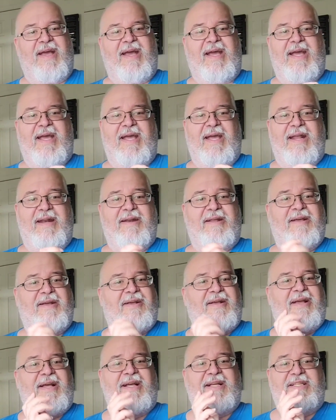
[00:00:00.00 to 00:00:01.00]
And
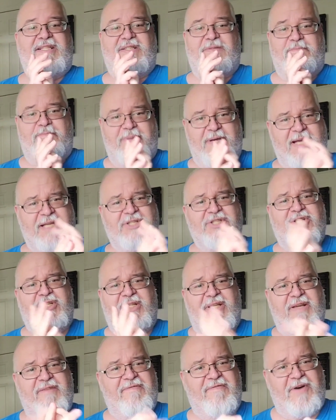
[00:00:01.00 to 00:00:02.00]

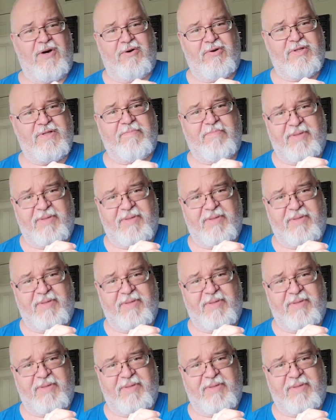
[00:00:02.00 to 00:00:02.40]
especially, folks,